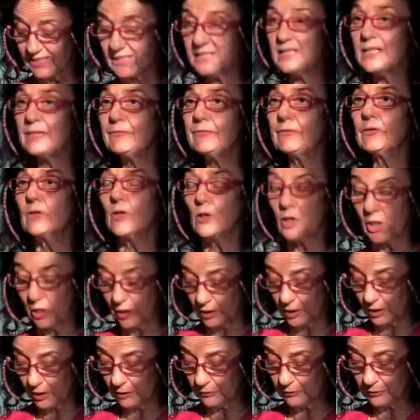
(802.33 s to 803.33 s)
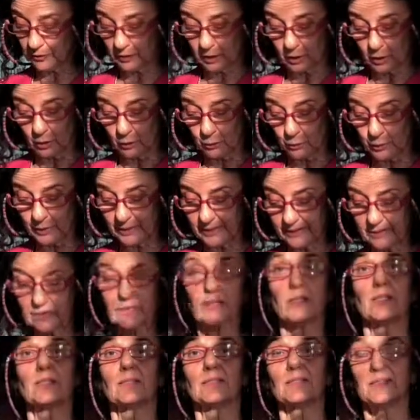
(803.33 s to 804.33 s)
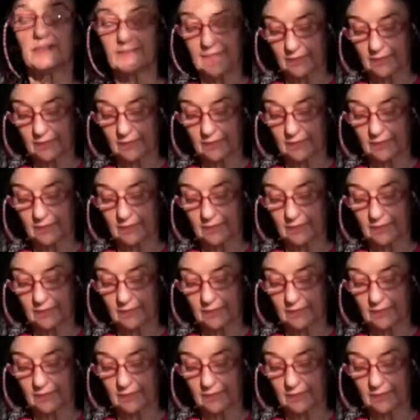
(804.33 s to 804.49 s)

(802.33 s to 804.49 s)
Even learned readers